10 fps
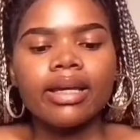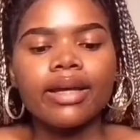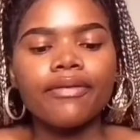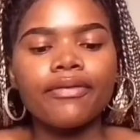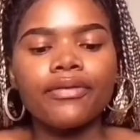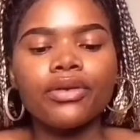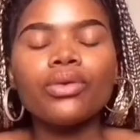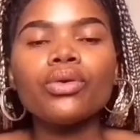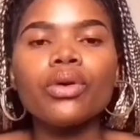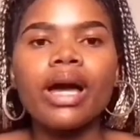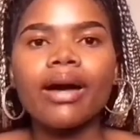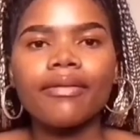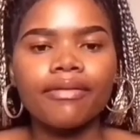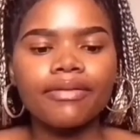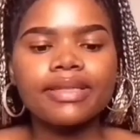if you
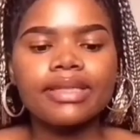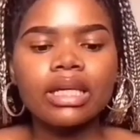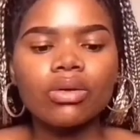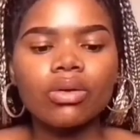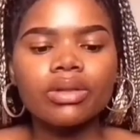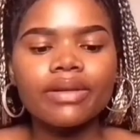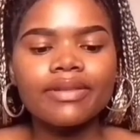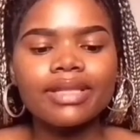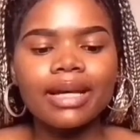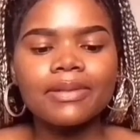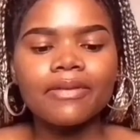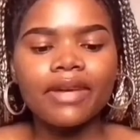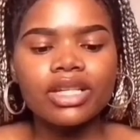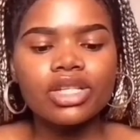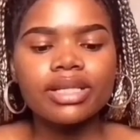have seen all different types of
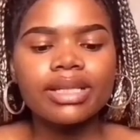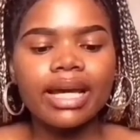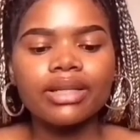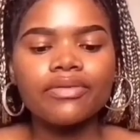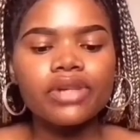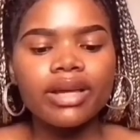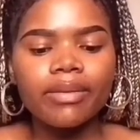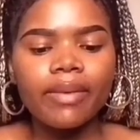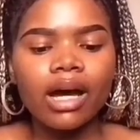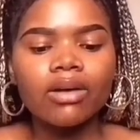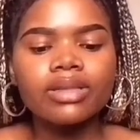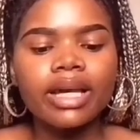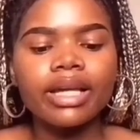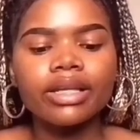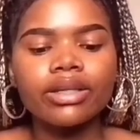edges and you've tried them out
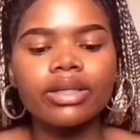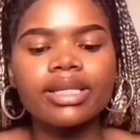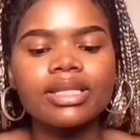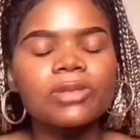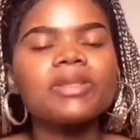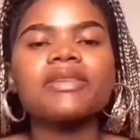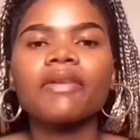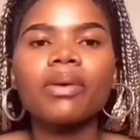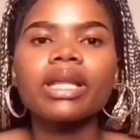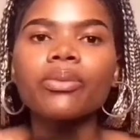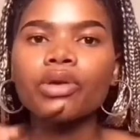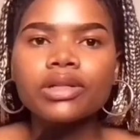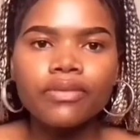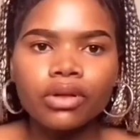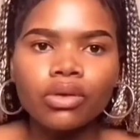and there's a specific one that
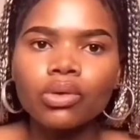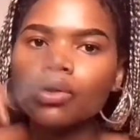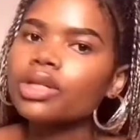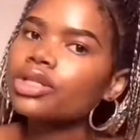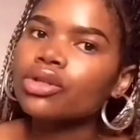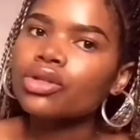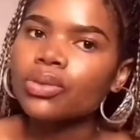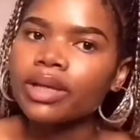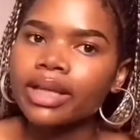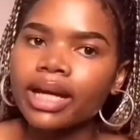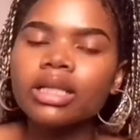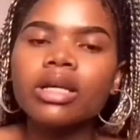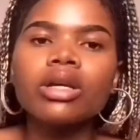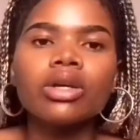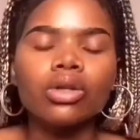works for you, you continue doing that.
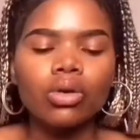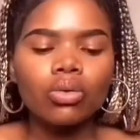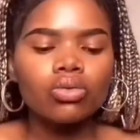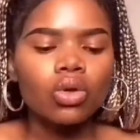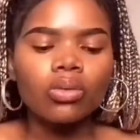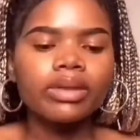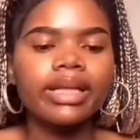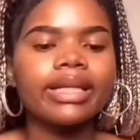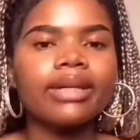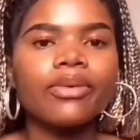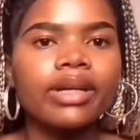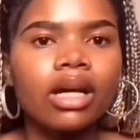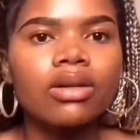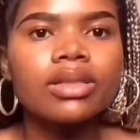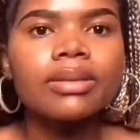You know, don't let anyone
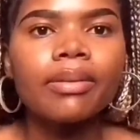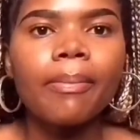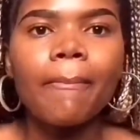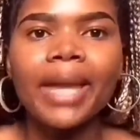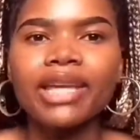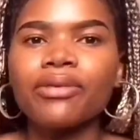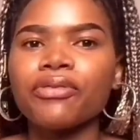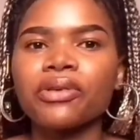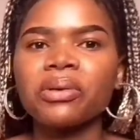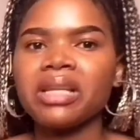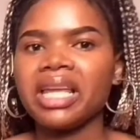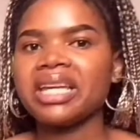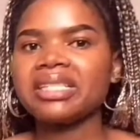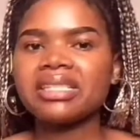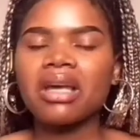else make you feel
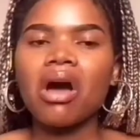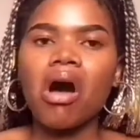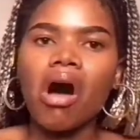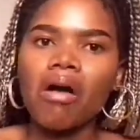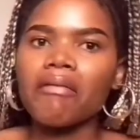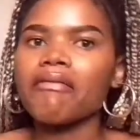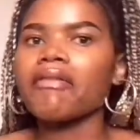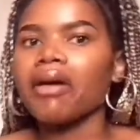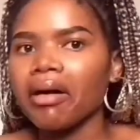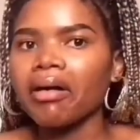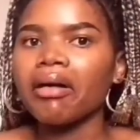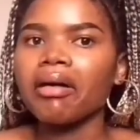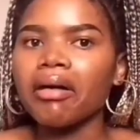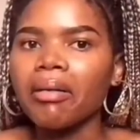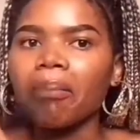less of
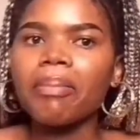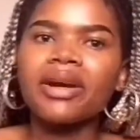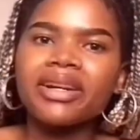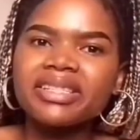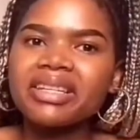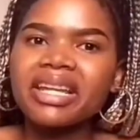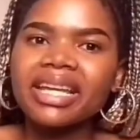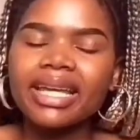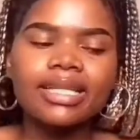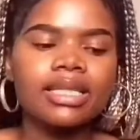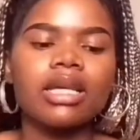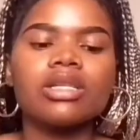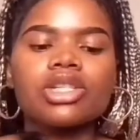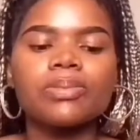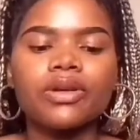a person, I guess,
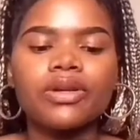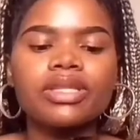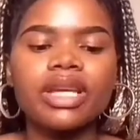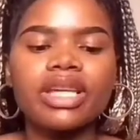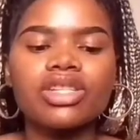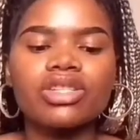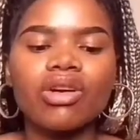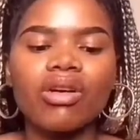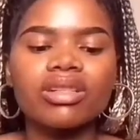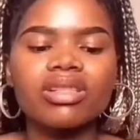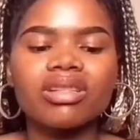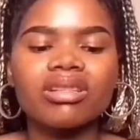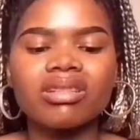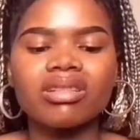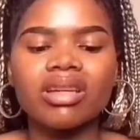just because the edges
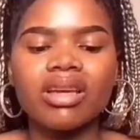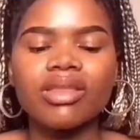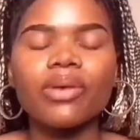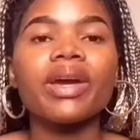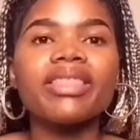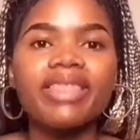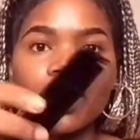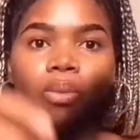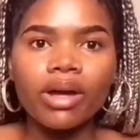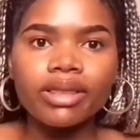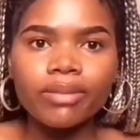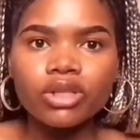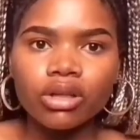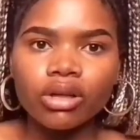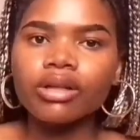aren't the way they want them
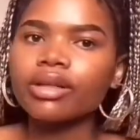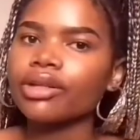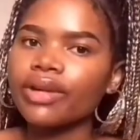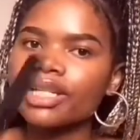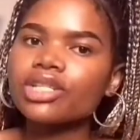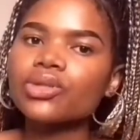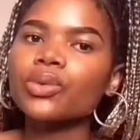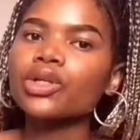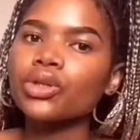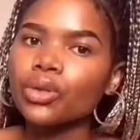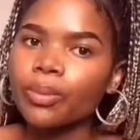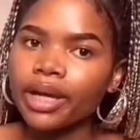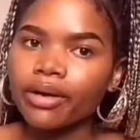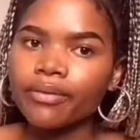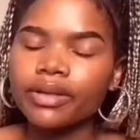to look. Your edges is what you
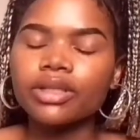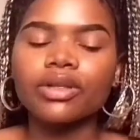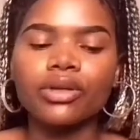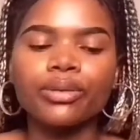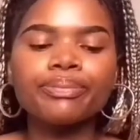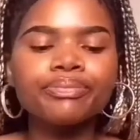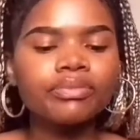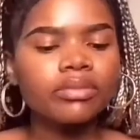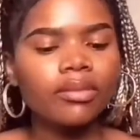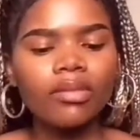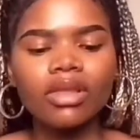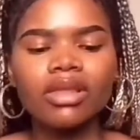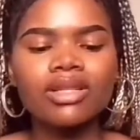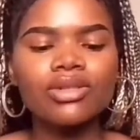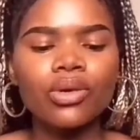make of it, you know?
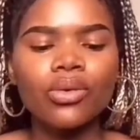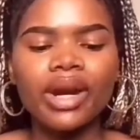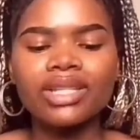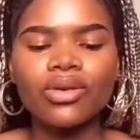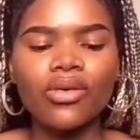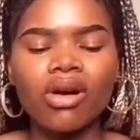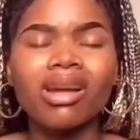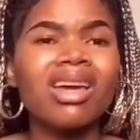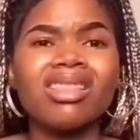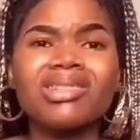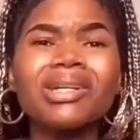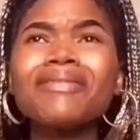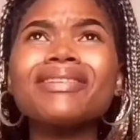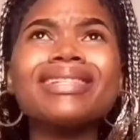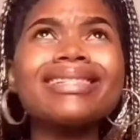There's no right or wrong. There's not
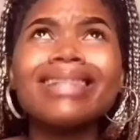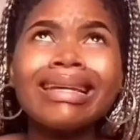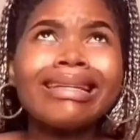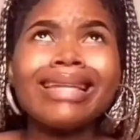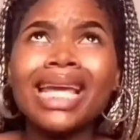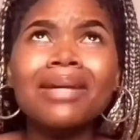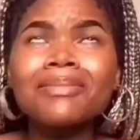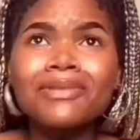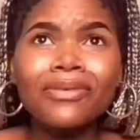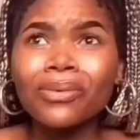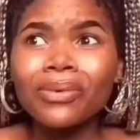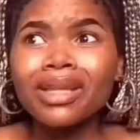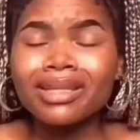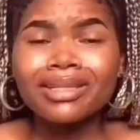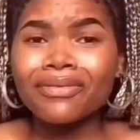even names for
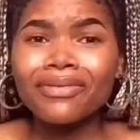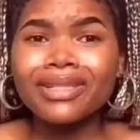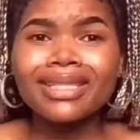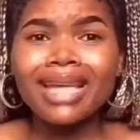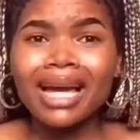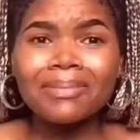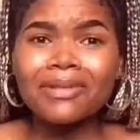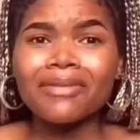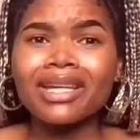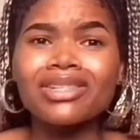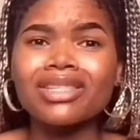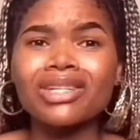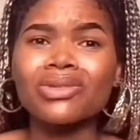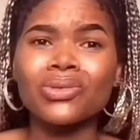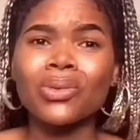the different types of edges
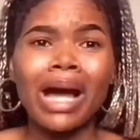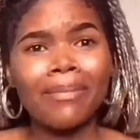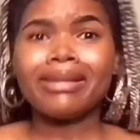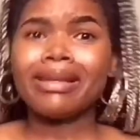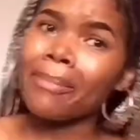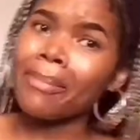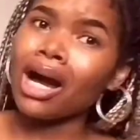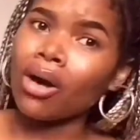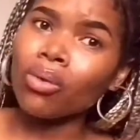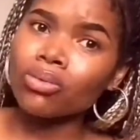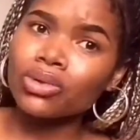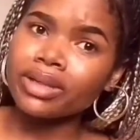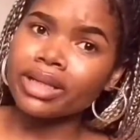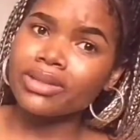that you do. I'm gonna name my own today.